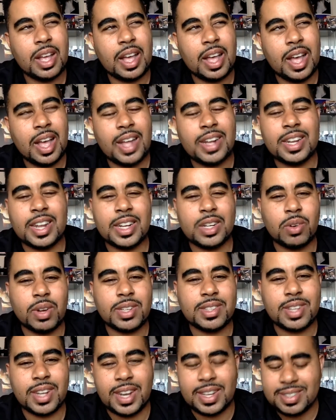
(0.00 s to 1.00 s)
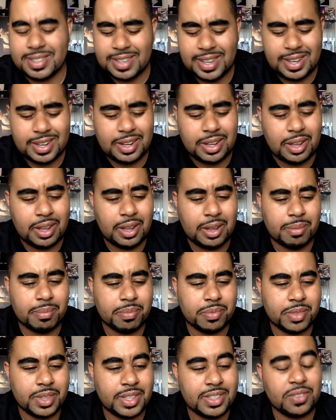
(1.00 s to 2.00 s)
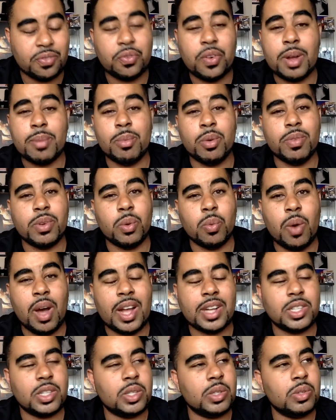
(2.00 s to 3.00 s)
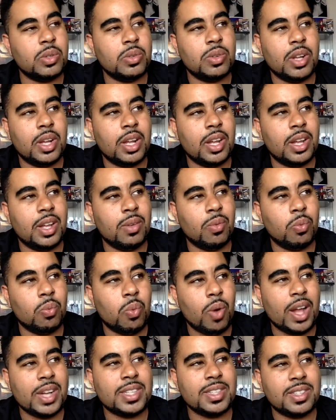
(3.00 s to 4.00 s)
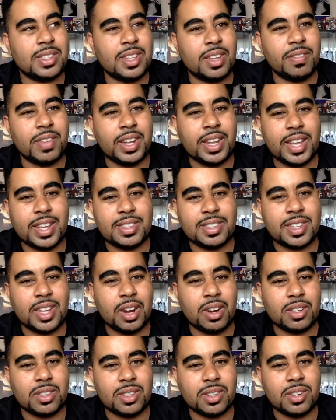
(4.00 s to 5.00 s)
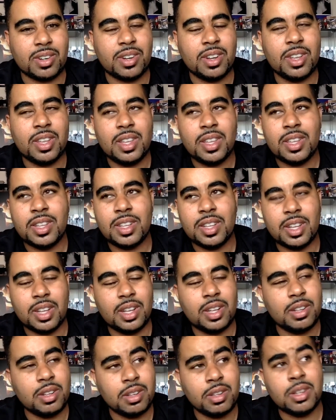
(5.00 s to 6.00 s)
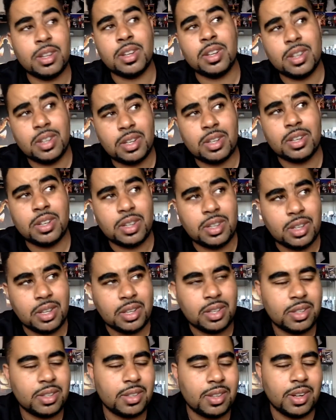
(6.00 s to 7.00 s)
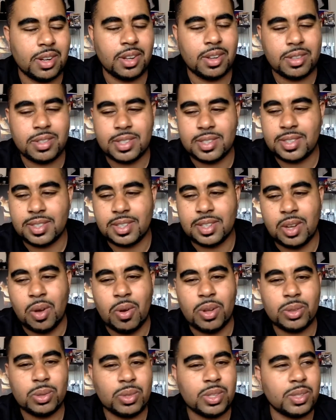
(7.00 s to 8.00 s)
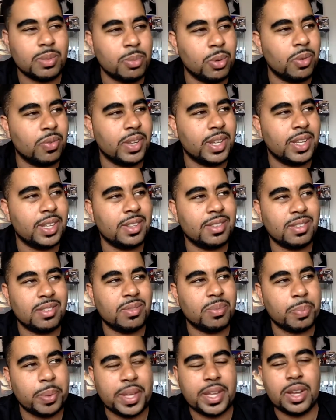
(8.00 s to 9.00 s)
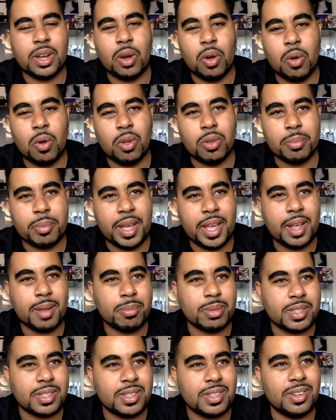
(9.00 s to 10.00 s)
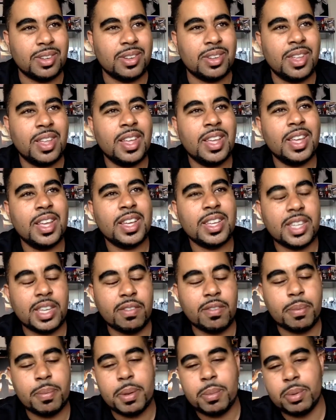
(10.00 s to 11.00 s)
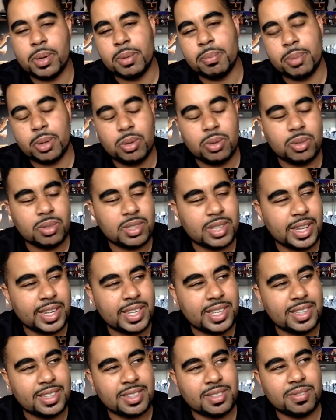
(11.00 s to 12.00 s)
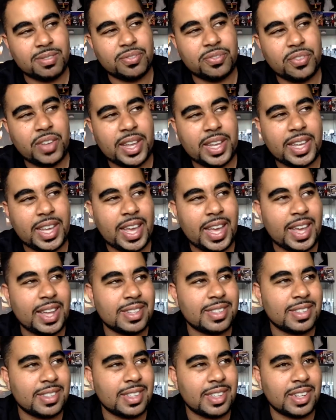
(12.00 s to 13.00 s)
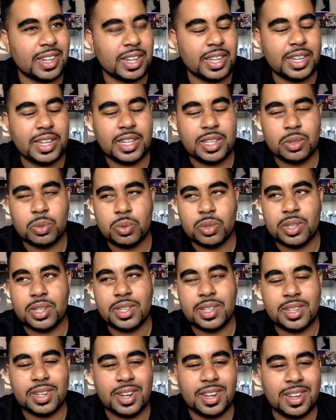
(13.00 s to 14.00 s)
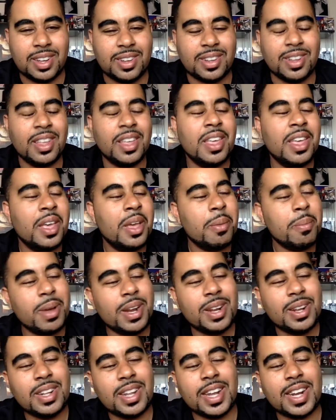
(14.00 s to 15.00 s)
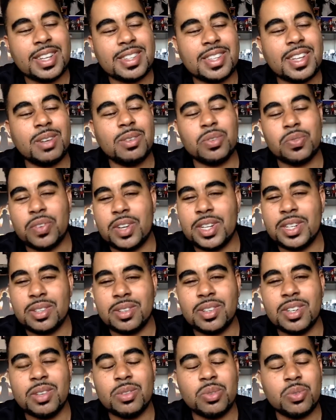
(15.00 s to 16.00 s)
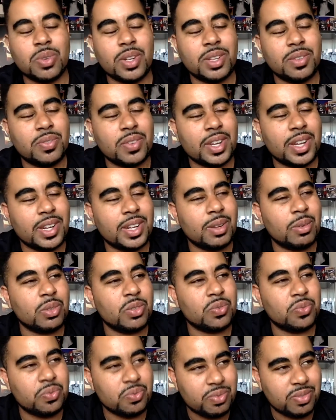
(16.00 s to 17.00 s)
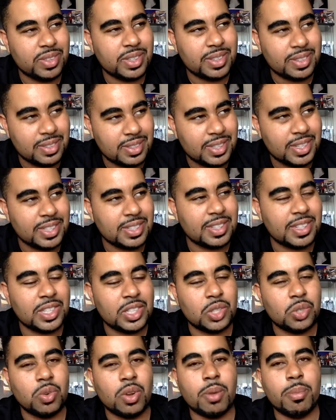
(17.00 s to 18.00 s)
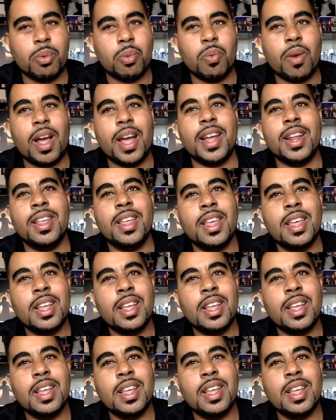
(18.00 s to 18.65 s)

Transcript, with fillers: I digress. Like I said, it's a fun movie to watch, dude. Watching Stephen Lang's character, you know, just going through this movie, being an old man, but still giving people the blues like he's some fake ass Clint Eastwood, you know. But it, like I said, it was fun, dude. It was really fun. It's an enjoyable ride.